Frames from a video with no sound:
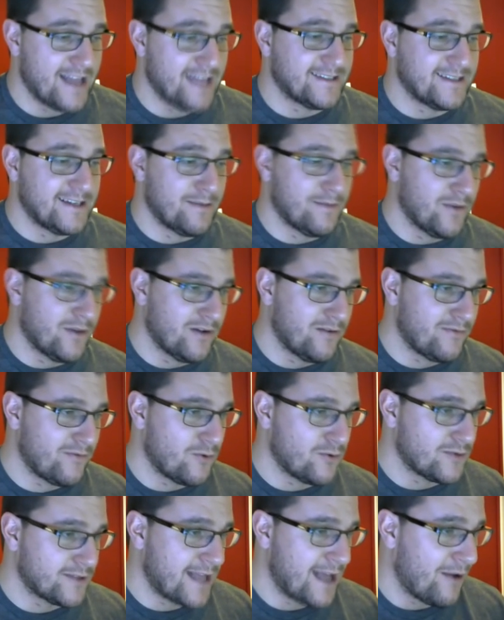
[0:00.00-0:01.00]
hits him and
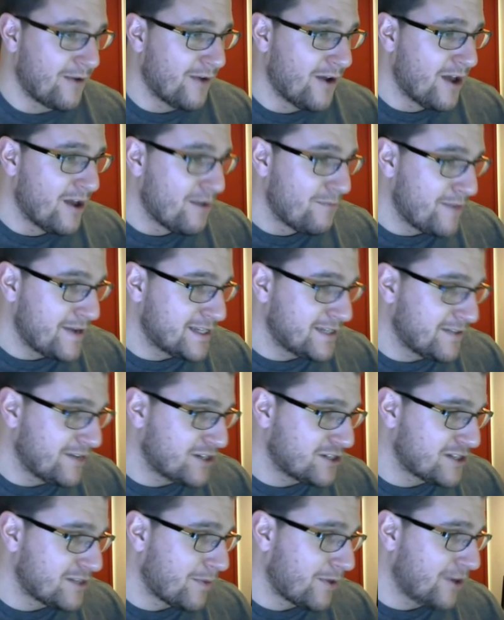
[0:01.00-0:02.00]
falls down?
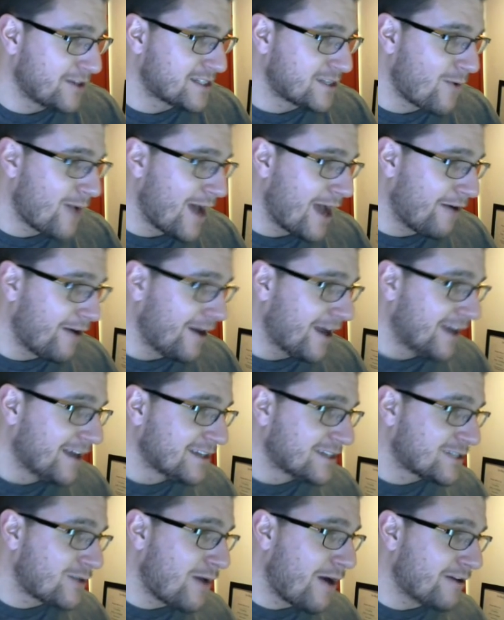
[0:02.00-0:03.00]
Misevic is in behind. Square it.
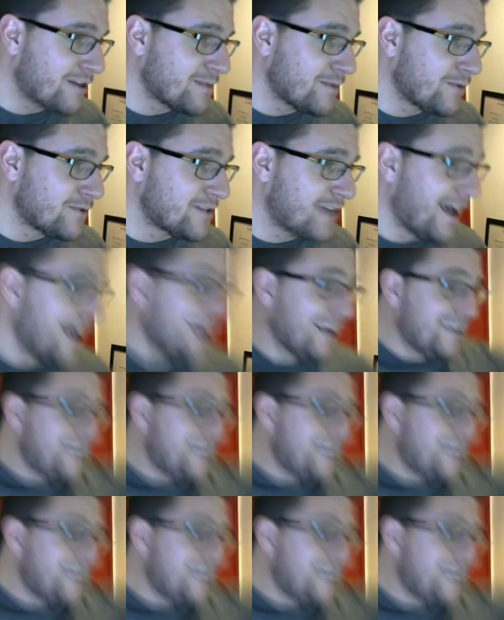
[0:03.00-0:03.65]
Square it to Mousset.